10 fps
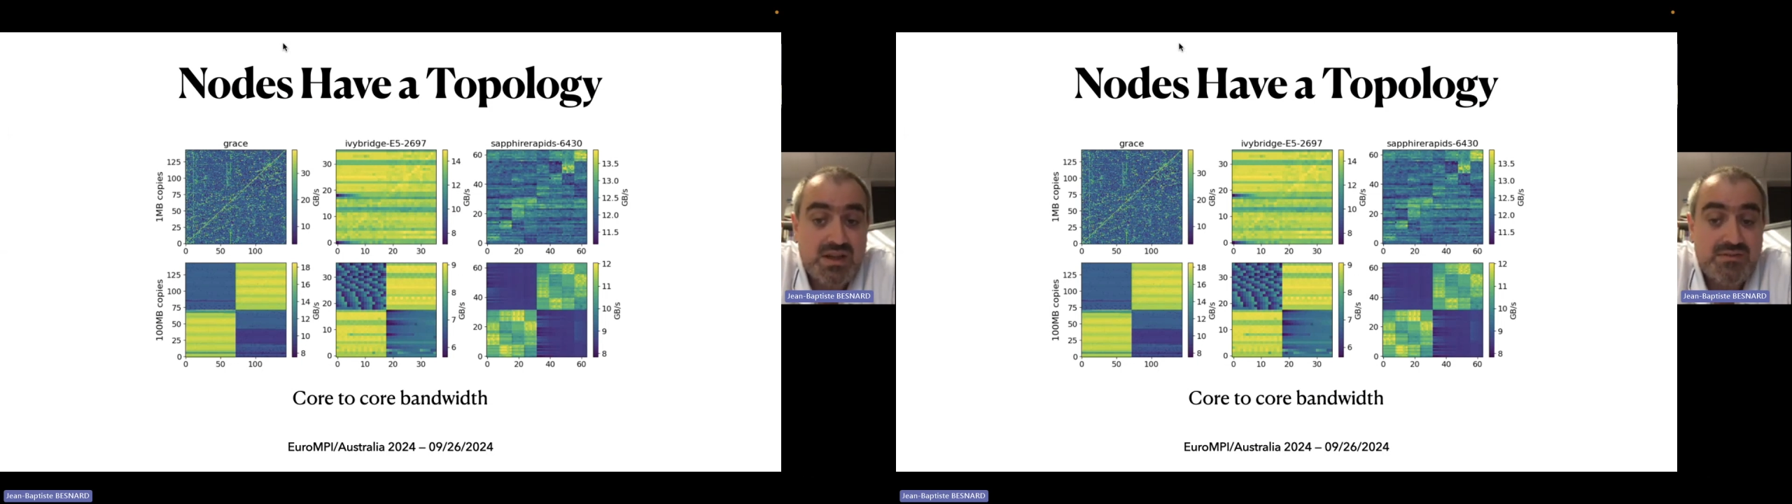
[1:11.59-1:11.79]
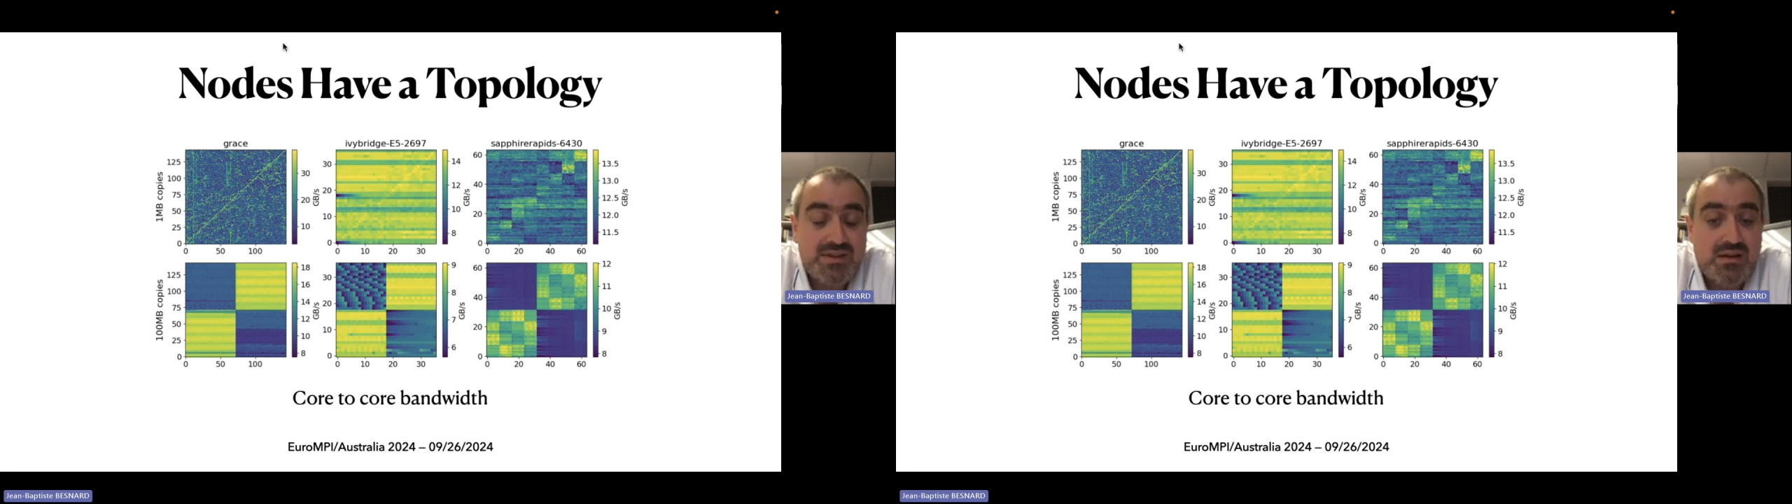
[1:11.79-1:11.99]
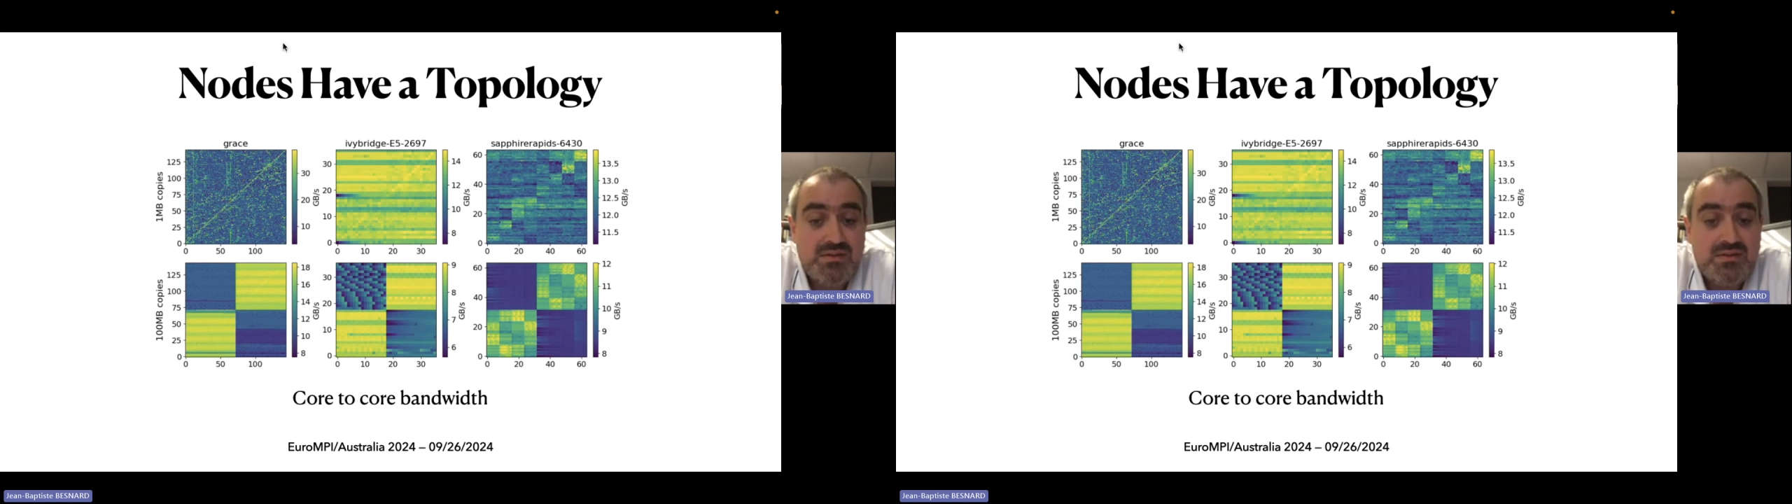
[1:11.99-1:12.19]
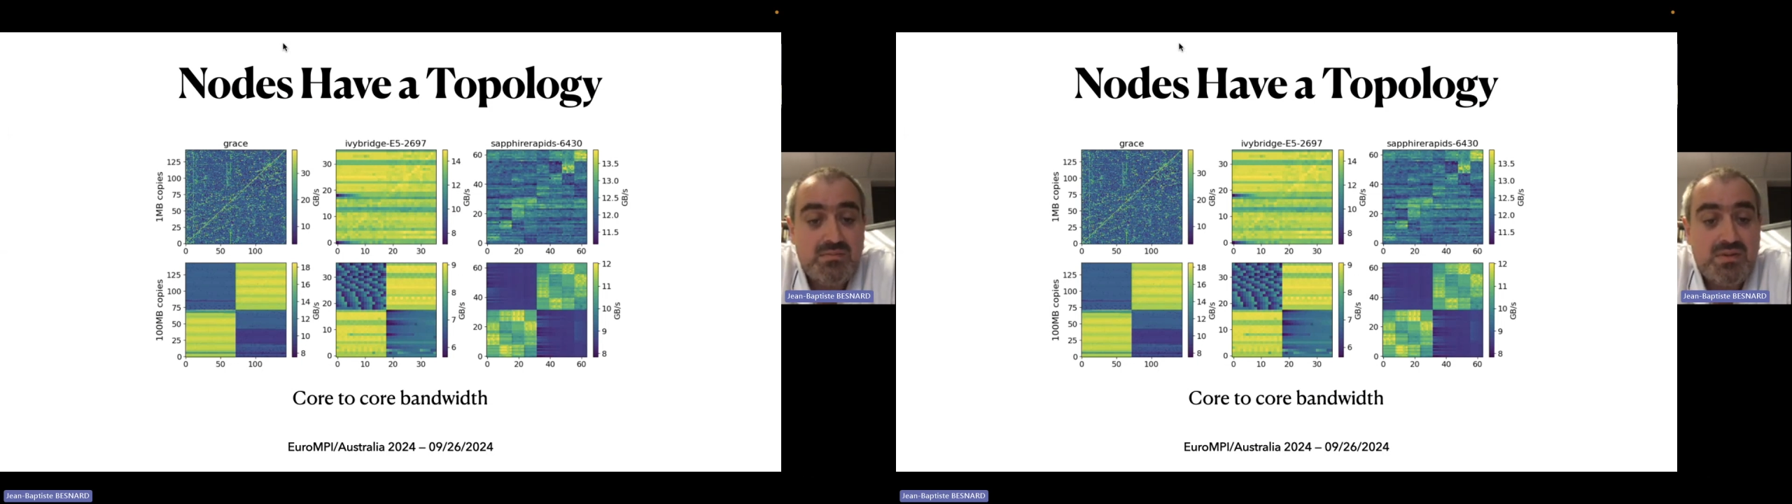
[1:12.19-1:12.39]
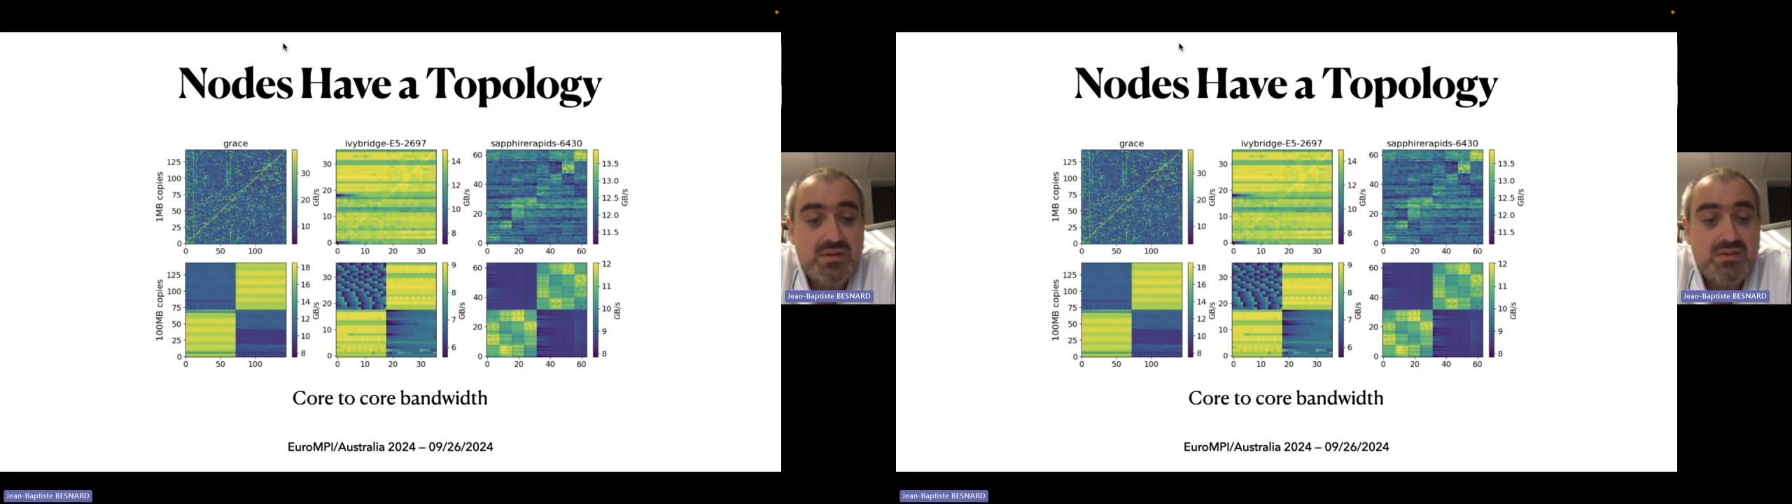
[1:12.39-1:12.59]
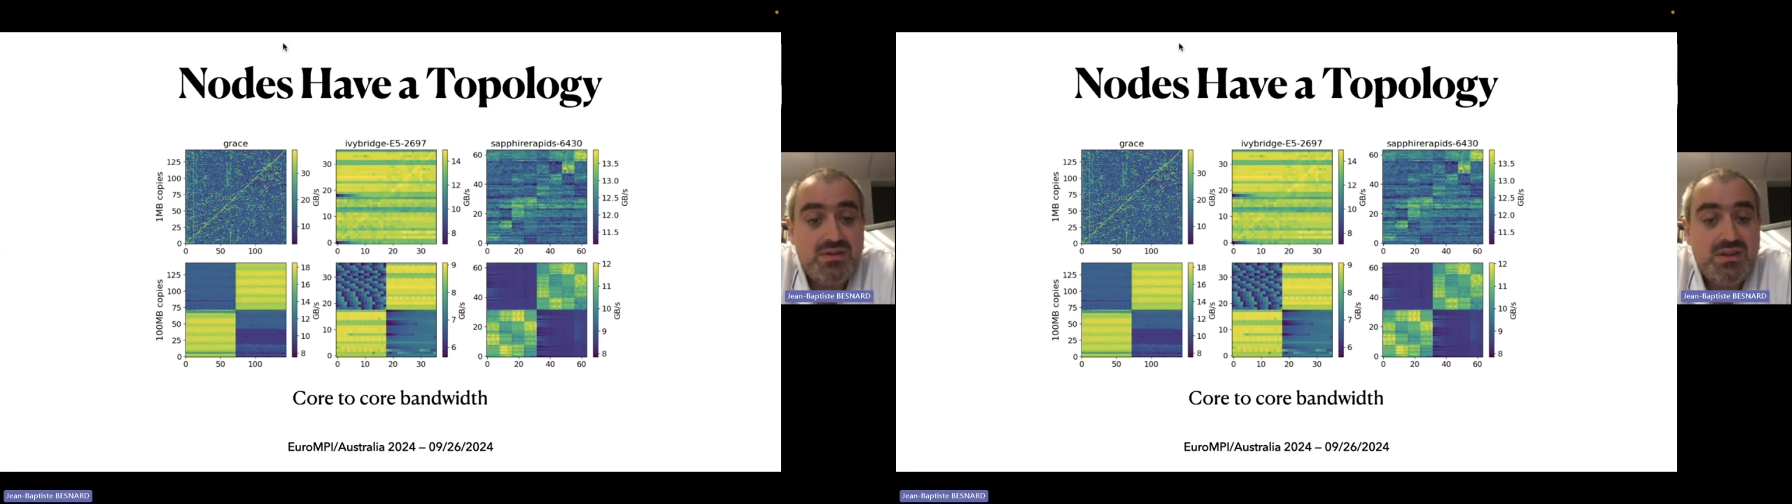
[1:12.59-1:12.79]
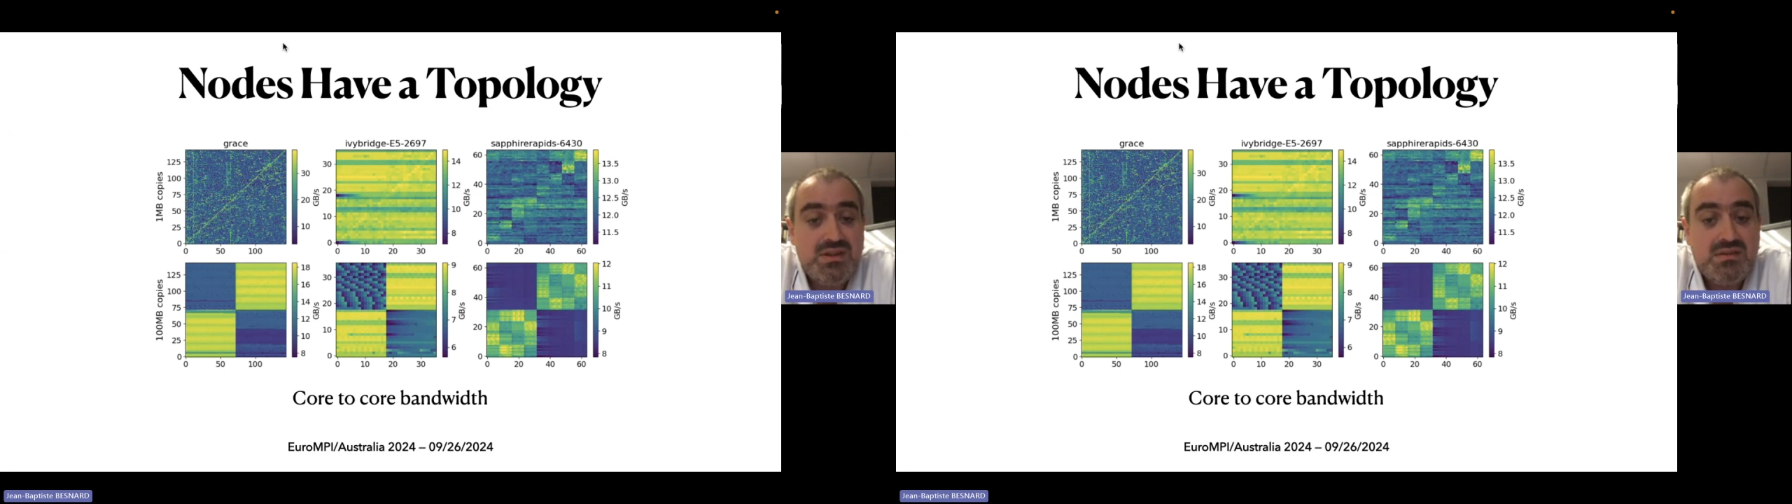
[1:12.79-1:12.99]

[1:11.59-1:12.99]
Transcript: have their own topology.